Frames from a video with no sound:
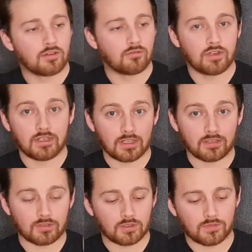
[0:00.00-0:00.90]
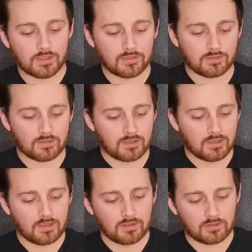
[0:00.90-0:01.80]
Really like the look of this,
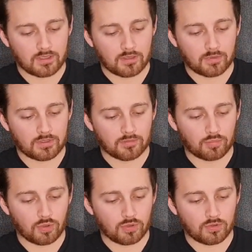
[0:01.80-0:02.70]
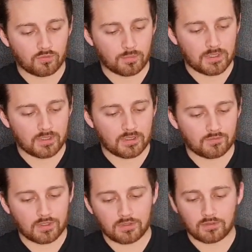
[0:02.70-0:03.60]
so can't wait to pour the beer
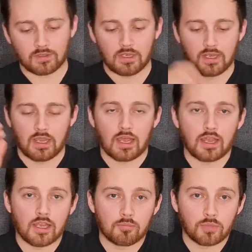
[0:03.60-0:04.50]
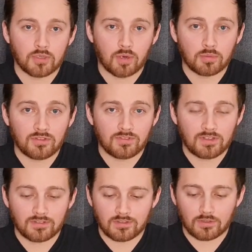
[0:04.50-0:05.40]
in this. But you're probably
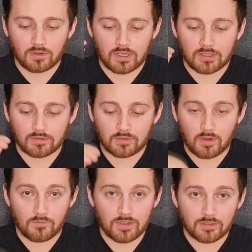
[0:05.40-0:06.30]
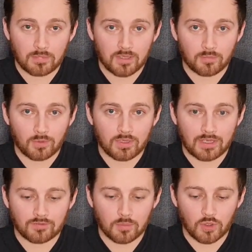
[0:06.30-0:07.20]
feasting your eyes on this bad boy
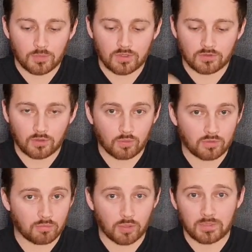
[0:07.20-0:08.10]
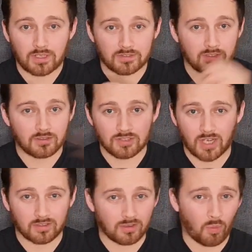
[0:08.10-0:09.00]
at the moment, so you're probably asking,
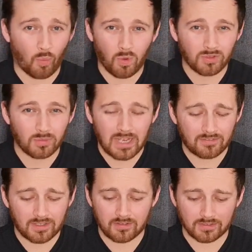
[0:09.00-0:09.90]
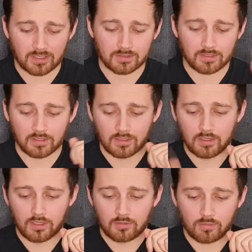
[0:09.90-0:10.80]
Jack, what do we have here exactly?
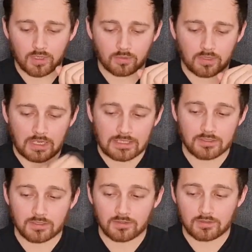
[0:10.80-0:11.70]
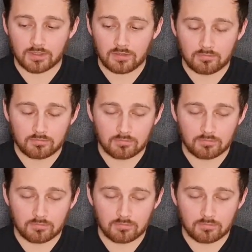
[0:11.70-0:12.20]
Well, as you can see,